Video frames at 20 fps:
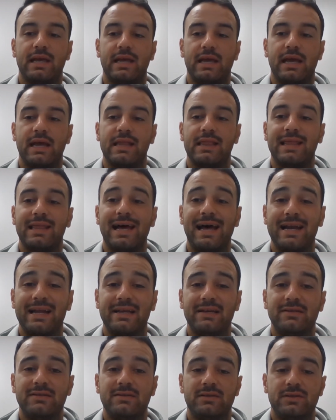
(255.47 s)
and that
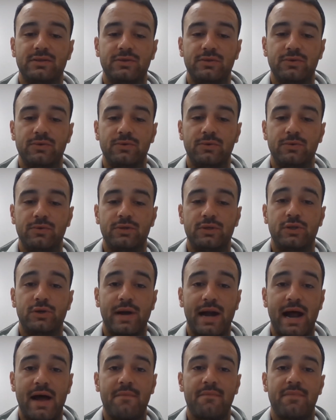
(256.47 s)
is to
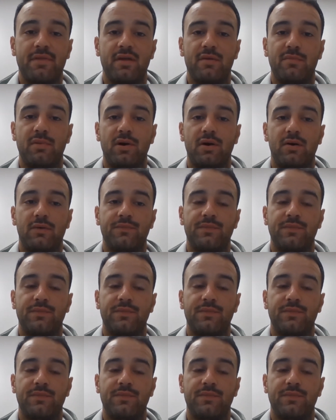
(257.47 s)
trap the ball.